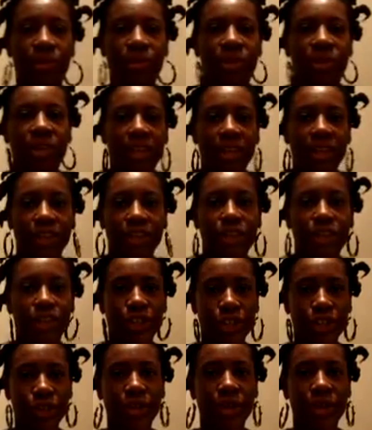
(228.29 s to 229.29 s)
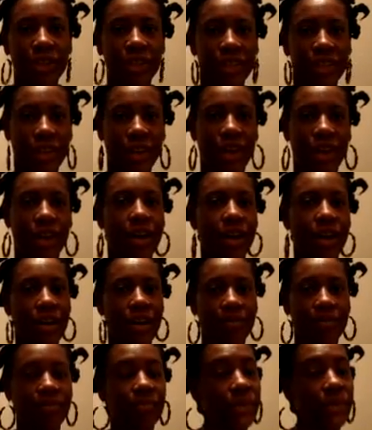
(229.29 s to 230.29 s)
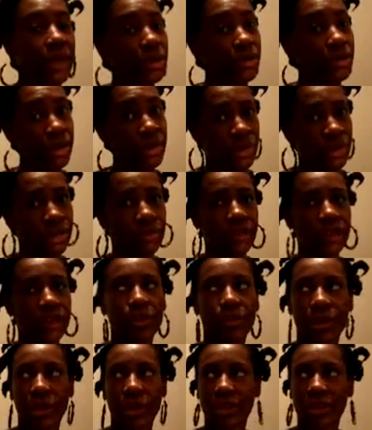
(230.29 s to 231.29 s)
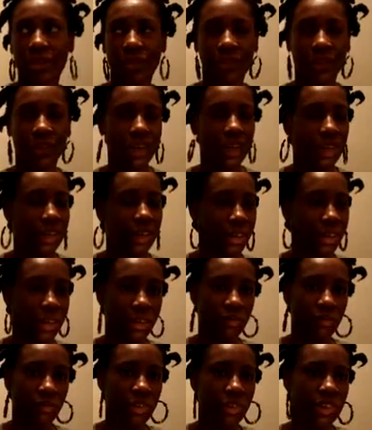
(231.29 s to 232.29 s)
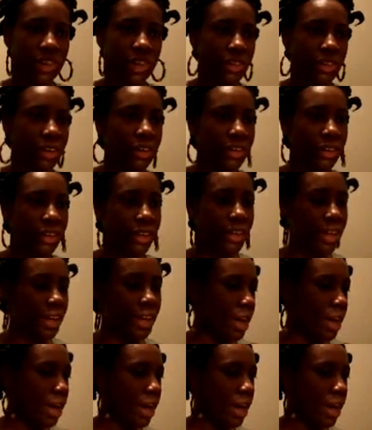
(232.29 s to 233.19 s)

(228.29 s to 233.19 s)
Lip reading: Morning, YouTubers. May not be morning for you, but it is over here and very dark.